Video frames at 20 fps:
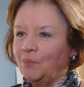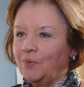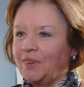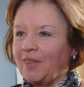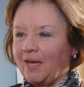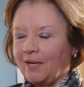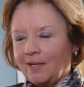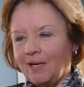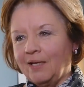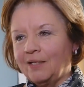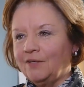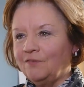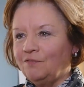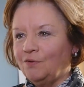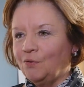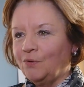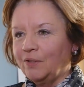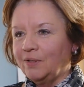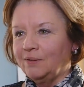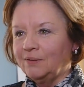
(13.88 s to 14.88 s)
With that kind of
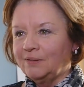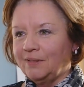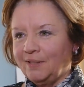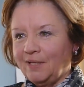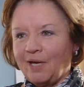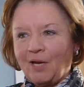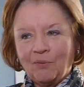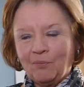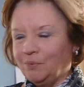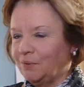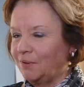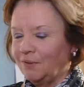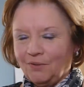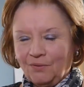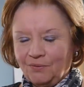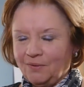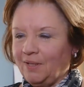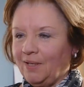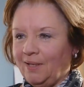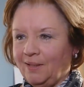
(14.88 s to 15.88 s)
loyalty, I wouldn't
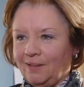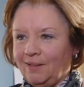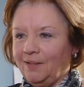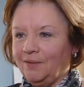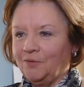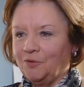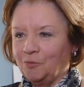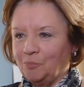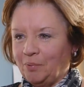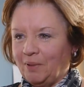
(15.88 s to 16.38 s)
go to any other